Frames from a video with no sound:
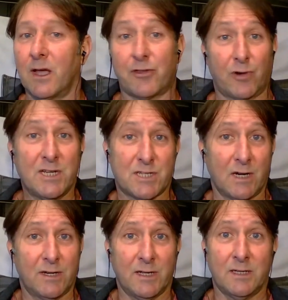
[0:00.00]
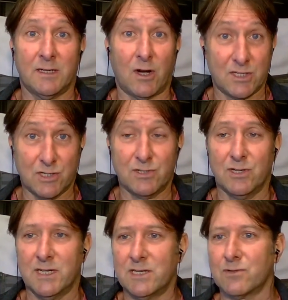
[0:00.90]
A 3-cylinder
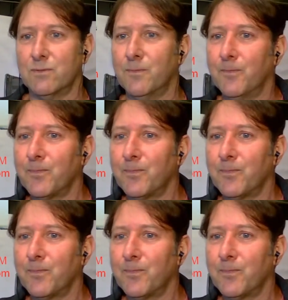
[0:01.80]
Isuzu diesel.